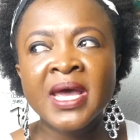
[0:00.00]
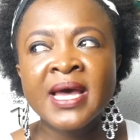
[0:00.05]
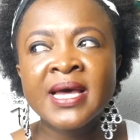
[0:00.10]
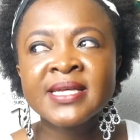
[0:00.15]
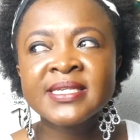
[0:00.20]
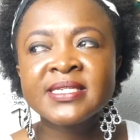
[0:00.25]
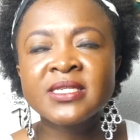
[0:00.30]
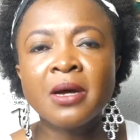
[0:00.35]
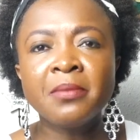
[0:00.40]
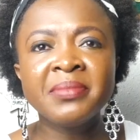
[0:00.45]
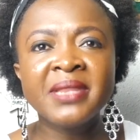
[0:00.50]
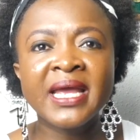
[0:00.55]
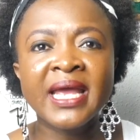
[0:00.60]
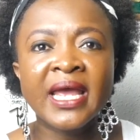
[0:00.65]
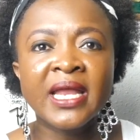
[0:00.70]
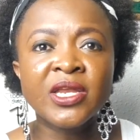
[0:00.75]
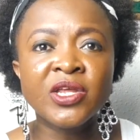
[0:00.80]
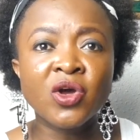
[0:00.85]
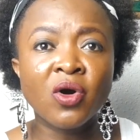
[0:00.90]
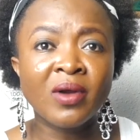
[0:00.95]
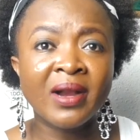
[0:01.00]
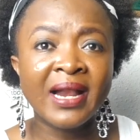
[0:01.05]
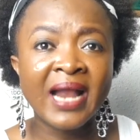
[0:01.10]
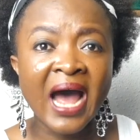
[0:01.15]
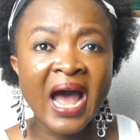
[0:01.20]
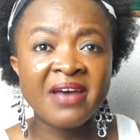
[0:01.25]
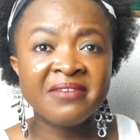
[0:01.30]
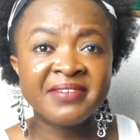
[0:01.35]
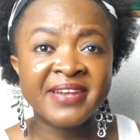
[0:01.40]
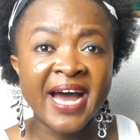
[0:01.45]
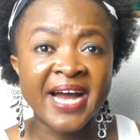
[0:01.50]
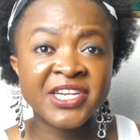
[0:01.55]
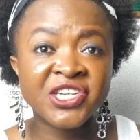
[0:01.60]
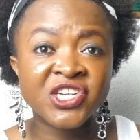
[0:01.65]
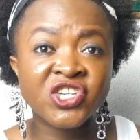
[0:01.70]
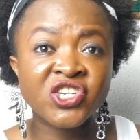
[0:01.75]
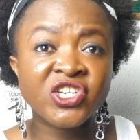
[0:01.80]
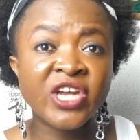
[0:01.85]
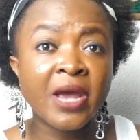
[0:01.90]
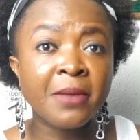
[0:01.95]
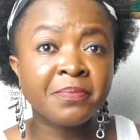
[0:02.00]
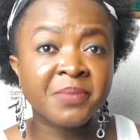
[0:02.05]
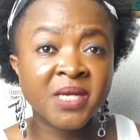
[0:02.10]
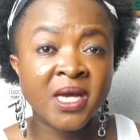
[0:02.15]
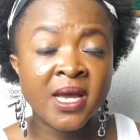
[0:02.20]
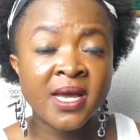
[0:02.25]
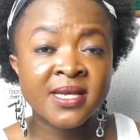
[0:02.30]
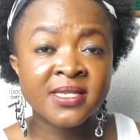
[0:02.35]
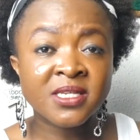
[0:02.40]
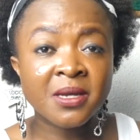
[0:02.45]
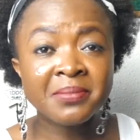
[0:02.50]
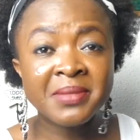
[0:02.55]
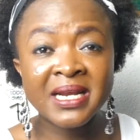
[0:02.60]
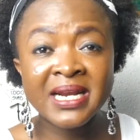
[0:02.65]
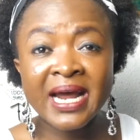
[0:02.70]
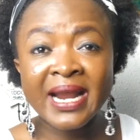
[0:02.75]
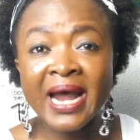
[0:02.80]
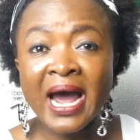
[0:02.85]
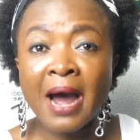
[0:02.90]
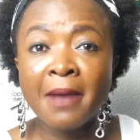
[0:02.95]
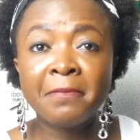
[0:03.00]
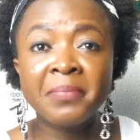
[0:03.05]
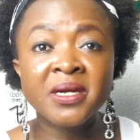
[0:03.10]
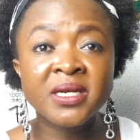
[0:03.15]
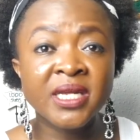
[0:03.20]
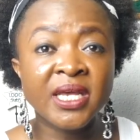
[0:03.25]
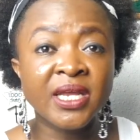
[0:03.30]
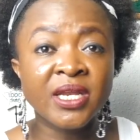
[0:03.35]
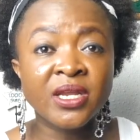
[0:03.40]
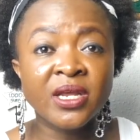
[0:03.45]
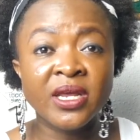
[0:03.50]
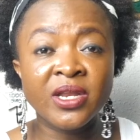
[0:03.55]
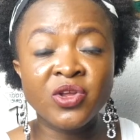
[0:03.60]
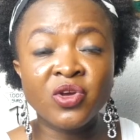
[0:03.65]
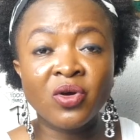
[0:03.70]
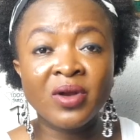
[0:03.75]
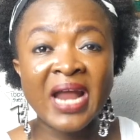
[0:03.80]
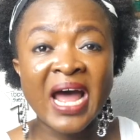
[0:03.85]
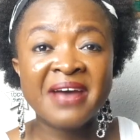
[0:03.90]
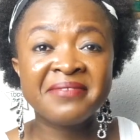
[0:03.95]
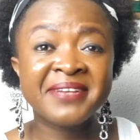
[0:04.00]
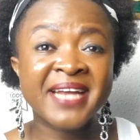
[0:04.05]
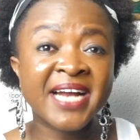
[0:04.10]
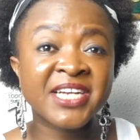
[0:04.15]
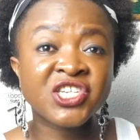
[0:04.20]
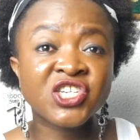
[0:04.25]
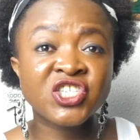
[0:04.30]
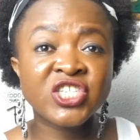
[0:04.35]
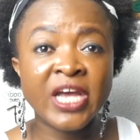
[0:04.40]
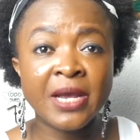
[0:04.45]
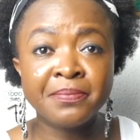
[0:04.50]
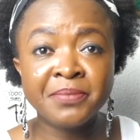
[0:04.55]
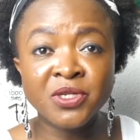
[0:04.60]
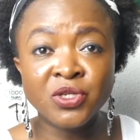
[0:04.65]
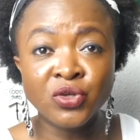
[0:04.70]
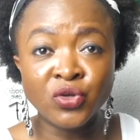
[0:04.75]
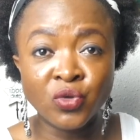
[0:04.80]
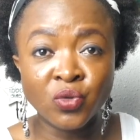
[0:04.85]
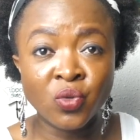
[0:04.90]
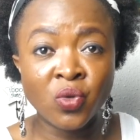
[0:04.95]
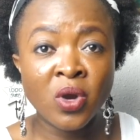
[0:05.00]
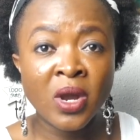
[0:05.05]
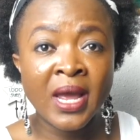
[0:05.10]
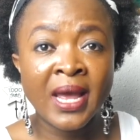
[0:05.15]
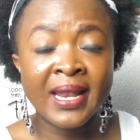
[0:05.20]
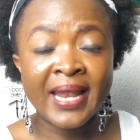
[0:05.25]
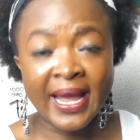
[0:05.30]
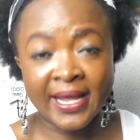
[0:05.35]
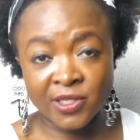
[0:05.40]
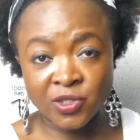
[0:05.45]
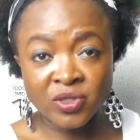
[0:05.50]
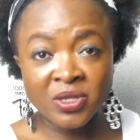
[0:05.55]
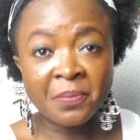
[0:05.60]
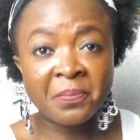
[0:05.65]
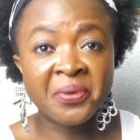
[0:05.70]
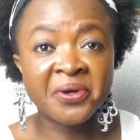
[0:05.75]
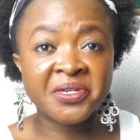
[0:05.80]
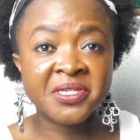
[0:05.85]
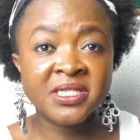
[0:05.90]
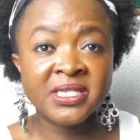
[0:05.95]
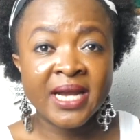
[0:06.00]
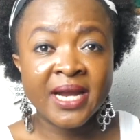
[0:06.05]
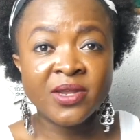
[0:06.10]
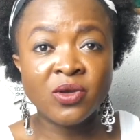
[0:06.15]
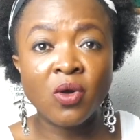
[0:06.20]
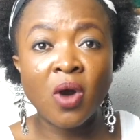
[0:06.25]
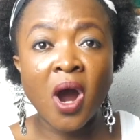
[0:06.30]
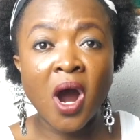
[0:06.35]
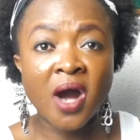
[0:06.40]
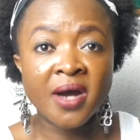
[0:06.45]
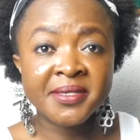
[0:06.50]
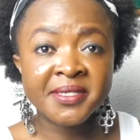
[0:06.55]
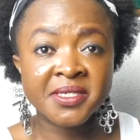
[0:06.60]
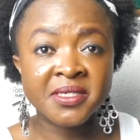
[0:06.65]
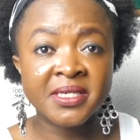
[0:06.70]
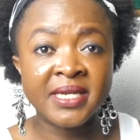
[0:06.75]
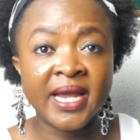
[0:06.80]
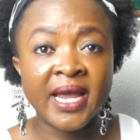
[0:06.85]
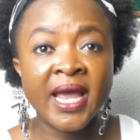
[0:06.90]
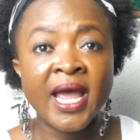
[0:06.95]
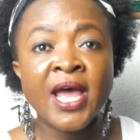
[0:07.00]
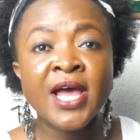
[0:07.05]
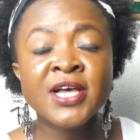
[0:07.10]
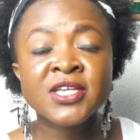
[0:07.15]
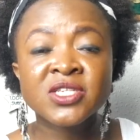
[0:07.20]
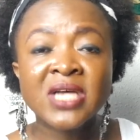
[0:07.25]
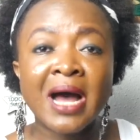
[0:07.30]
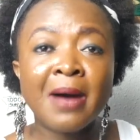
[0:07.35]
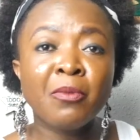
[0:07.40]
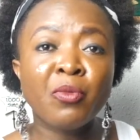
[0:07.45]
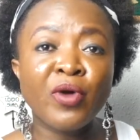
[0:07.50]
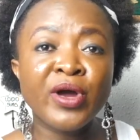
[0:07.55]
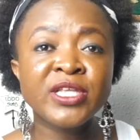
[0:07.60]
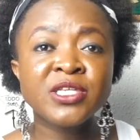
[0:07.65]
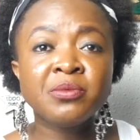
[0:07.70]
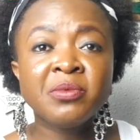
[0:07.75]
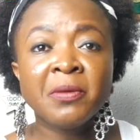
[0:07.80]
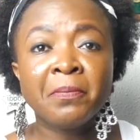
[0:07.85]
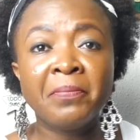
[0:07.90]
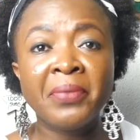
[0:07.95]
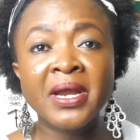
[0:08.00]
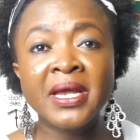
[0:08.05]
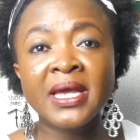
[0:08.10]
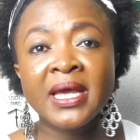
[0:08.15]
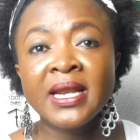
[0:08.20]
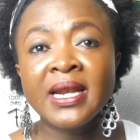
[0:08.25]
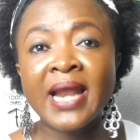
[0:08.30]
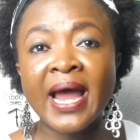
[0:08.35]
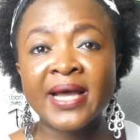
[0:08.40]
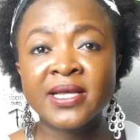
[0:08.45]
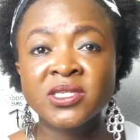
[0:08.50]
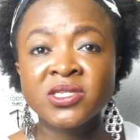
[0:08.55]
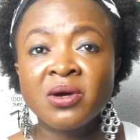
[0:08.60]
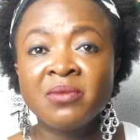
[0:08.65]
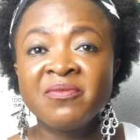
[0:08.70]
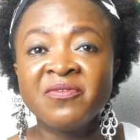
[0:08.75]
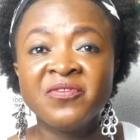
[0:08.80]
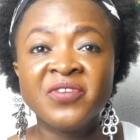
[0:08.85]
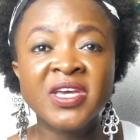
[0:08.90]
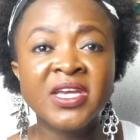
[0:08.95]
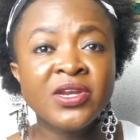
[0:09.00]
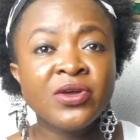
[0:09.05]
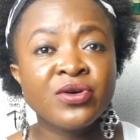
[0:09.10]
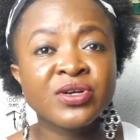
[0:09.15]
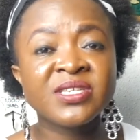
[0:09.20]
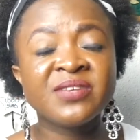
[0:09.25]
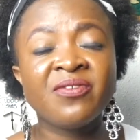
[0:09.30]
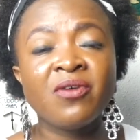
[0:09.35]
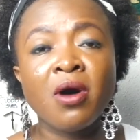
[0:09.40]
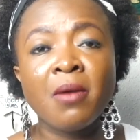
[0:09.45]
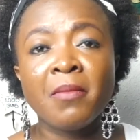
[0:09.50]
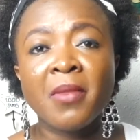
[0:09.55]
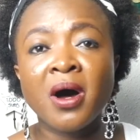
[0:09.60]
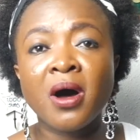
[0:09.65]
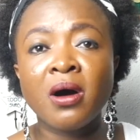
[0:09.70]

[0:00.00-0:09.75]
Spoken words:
something in your life that something that happened in your life that shaped you, like to the person that you are today. So I'm going to be bringing like some videos from